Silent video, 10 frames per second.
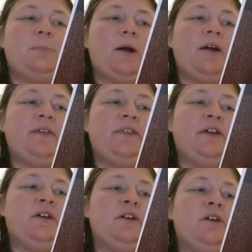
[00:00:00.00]
by
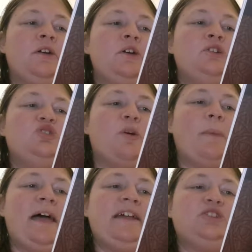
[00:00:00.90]
the
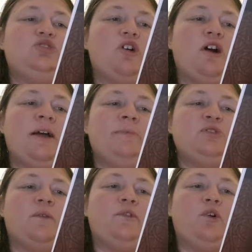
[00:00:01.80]
Germanic tribes
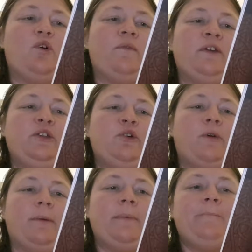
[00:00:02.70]
of northern
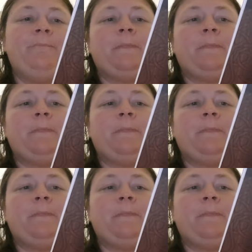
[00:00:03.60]
Europe